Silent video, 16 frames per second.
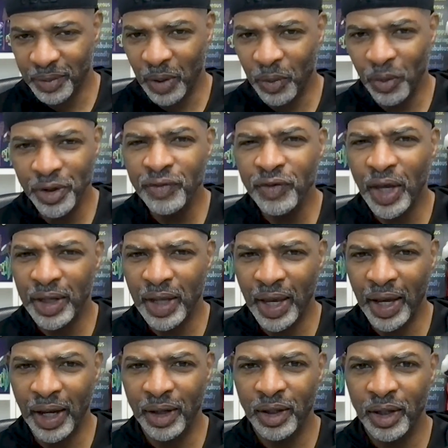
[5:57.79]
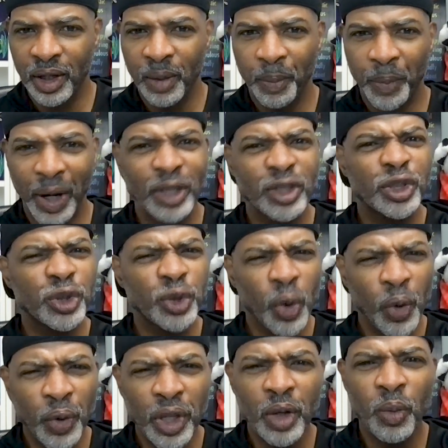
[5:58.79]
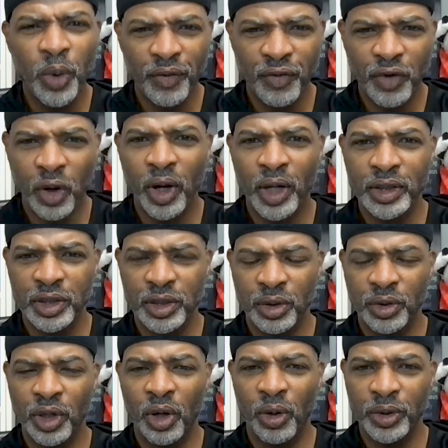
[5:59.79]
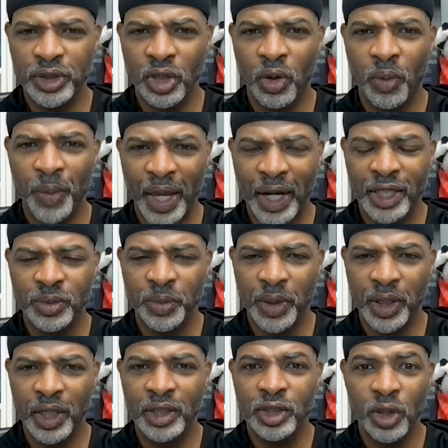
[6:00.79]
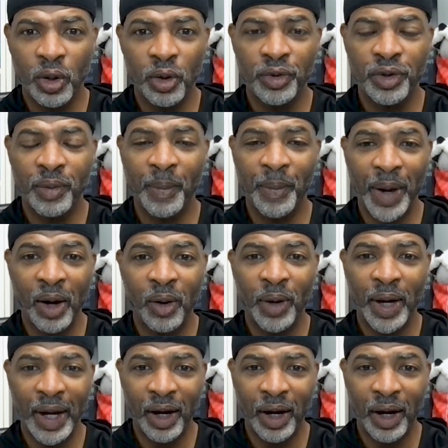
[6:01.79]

I wouldn't have done that, but I certainly would have gone to the hotel management and told them about